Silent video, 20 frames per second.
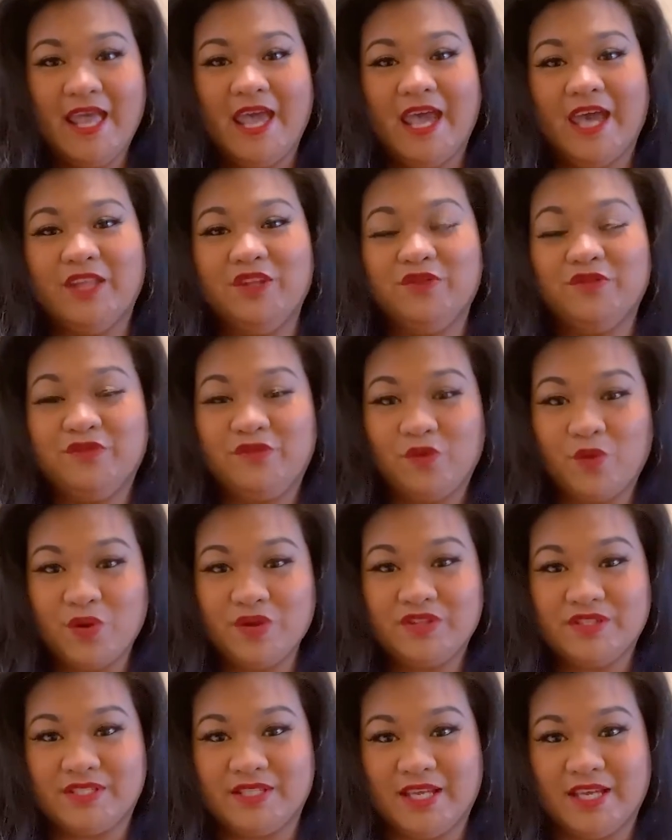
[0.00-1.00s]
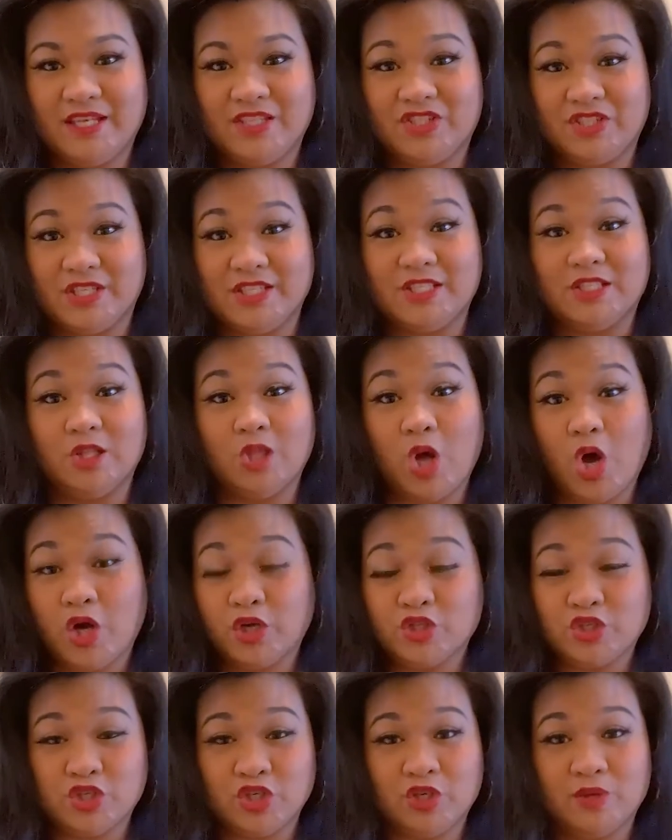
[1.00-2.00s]
And the fourth stage is
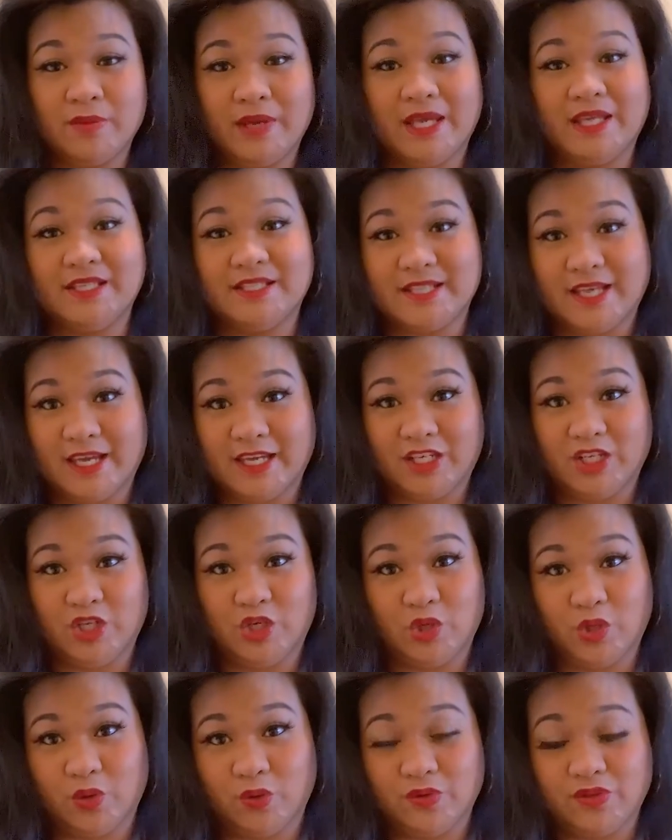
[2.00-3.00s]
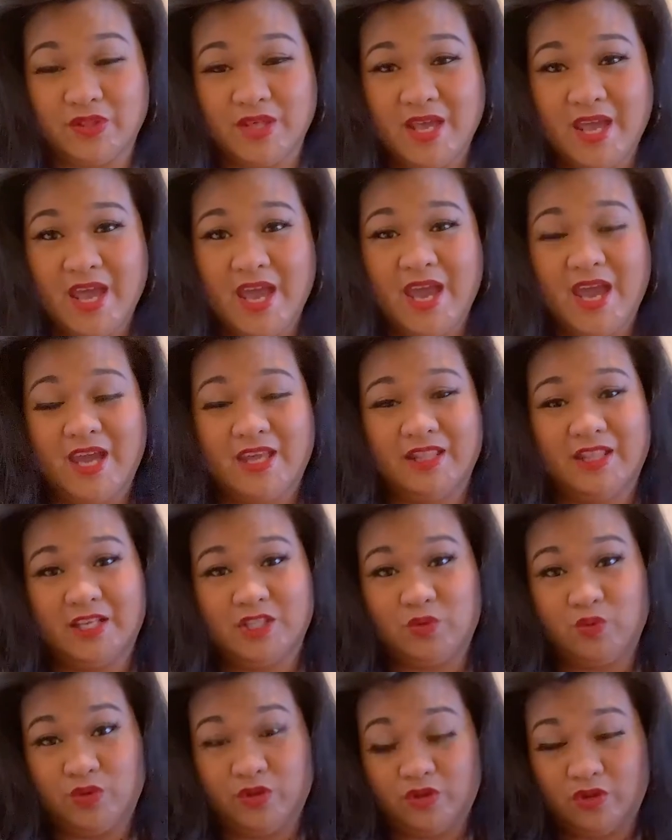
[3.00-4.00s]
long-term anxiety growth. And
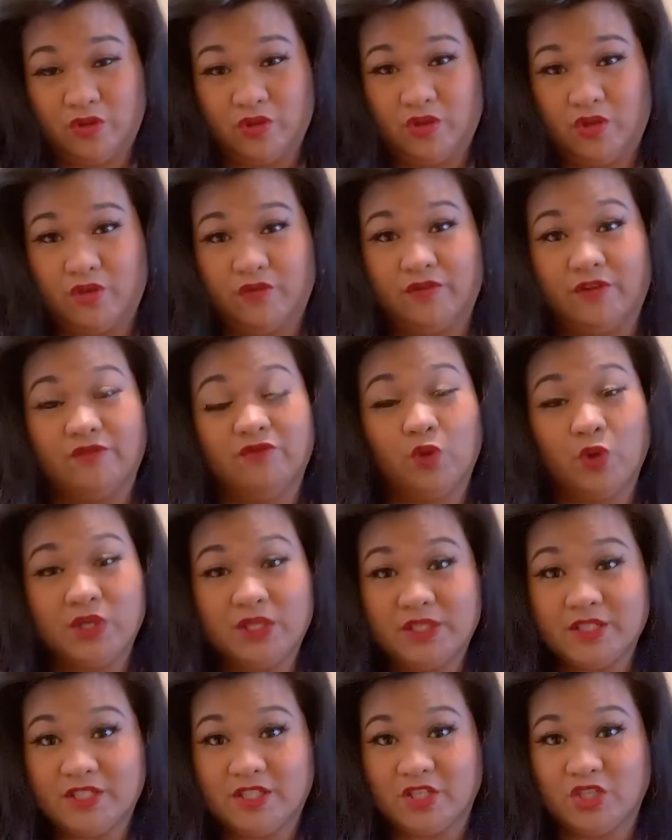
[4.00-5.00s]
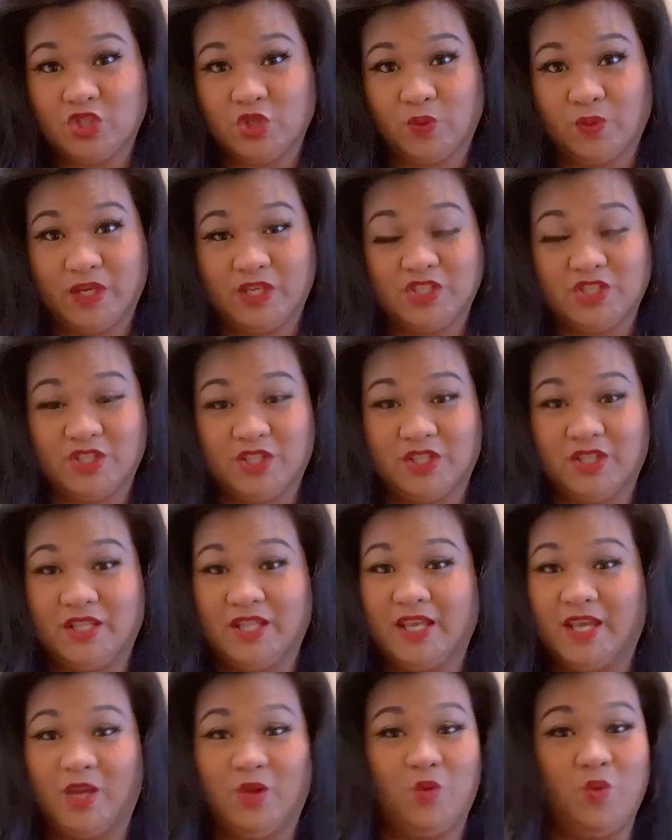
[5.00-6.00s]
that's when you've avoided the situation,
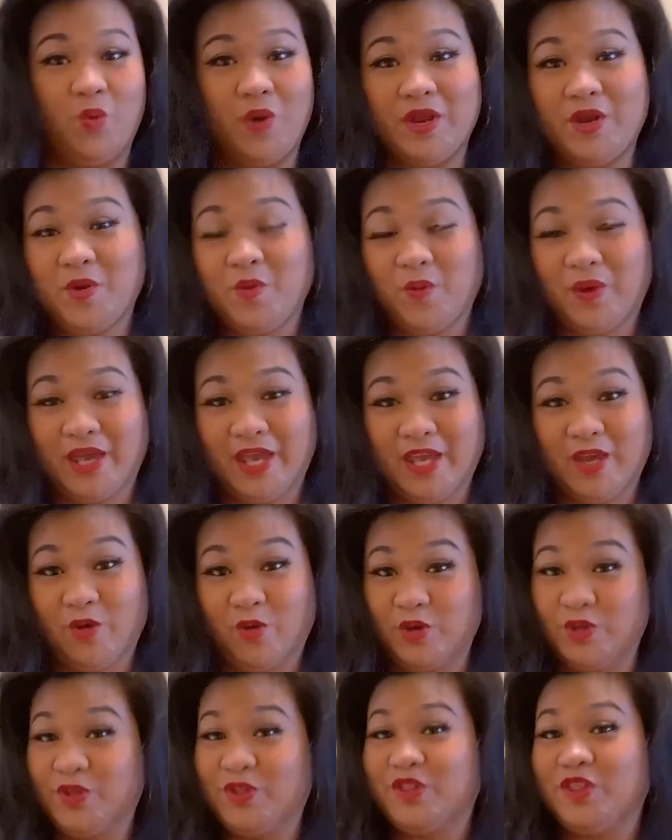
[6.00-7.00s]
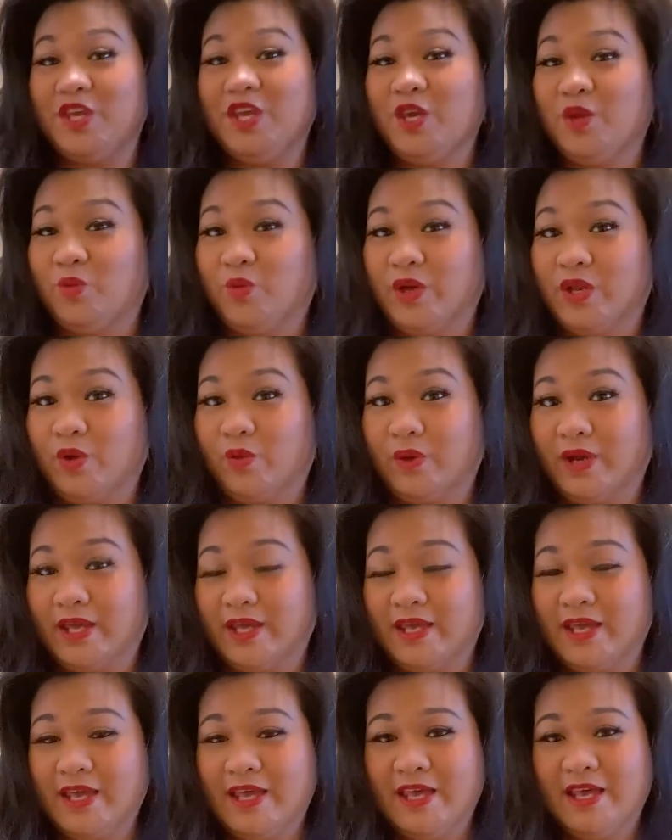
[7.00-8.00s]
it went away, or you think it went
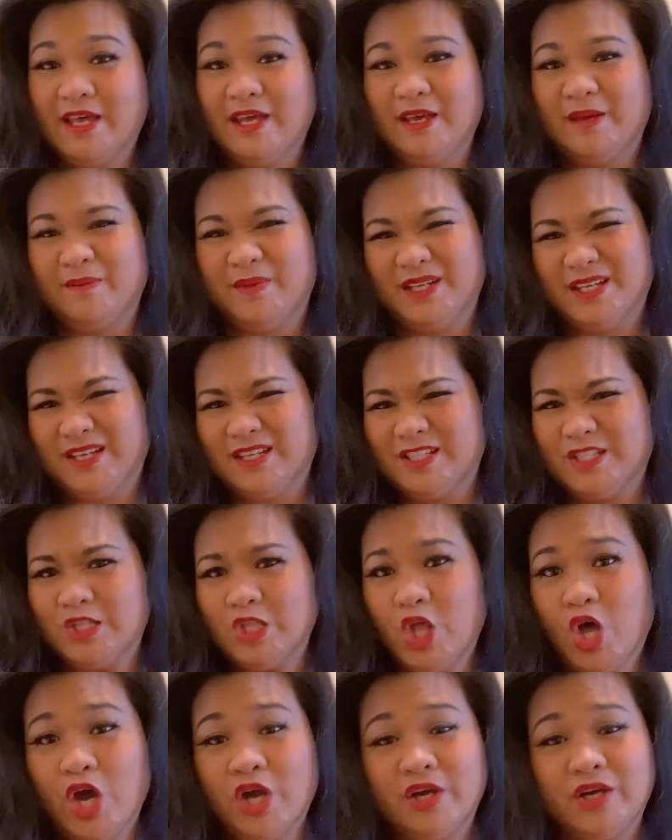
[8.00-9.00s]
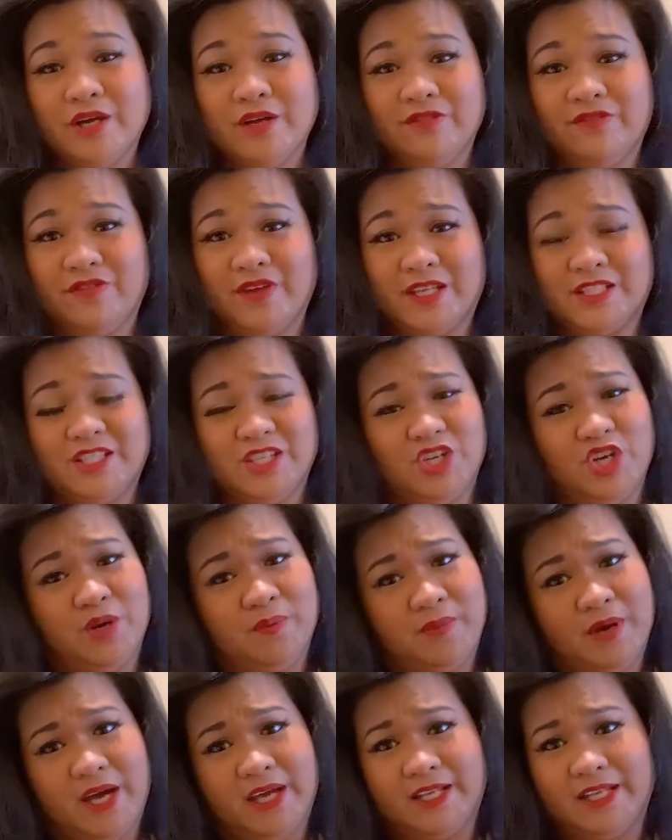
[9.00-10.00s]
away, but it has longer effects in our
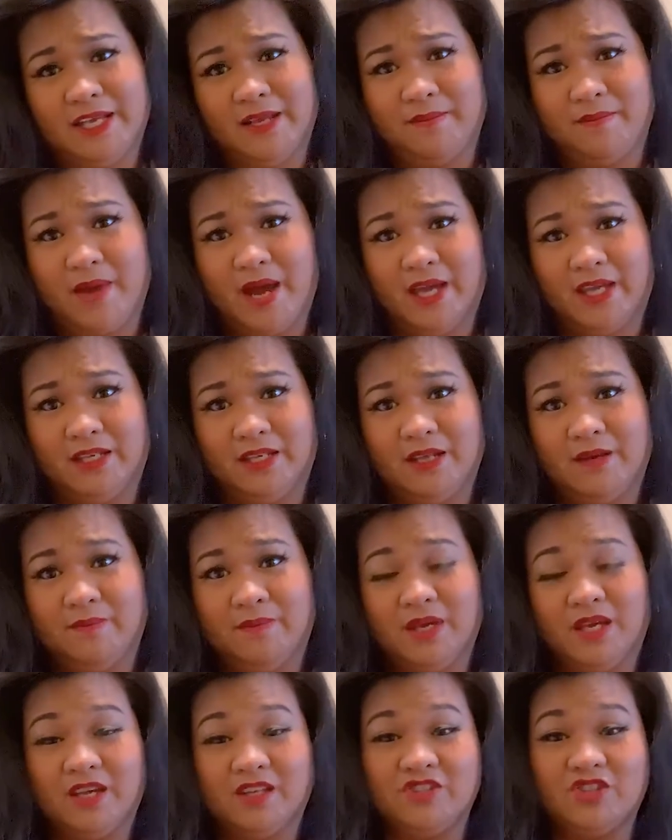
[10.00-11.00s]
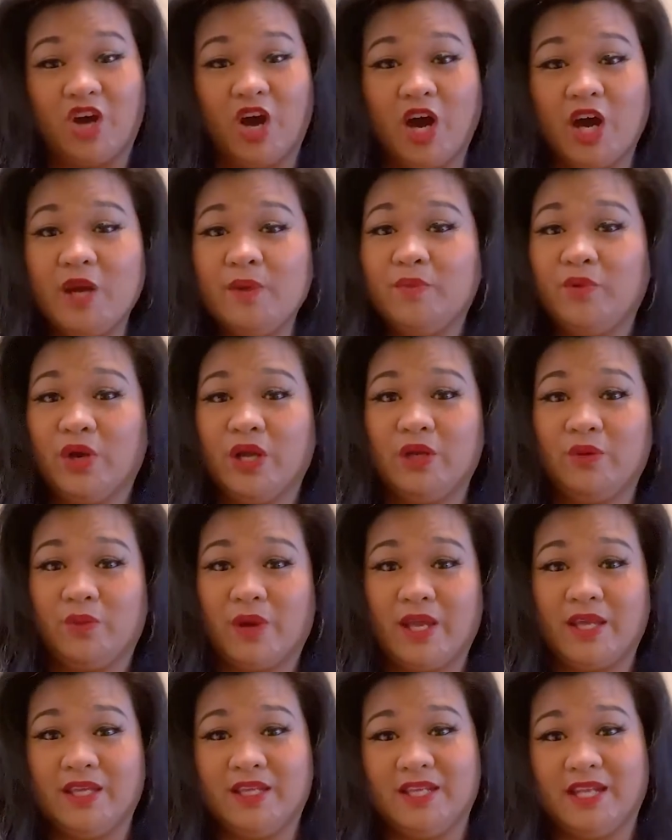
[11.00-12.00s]
body and mind, because our brain
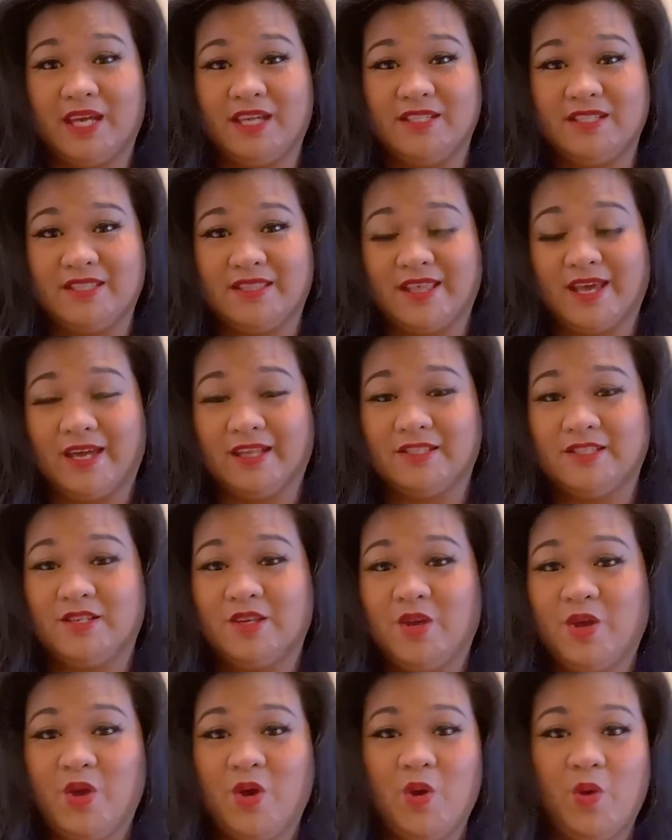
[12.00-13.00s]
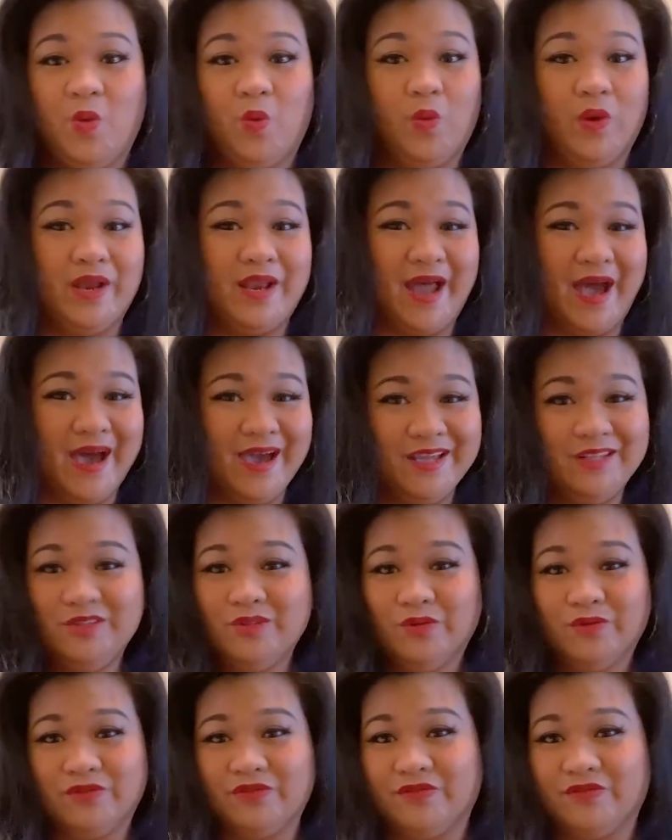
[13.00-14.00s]
recognized that when I don't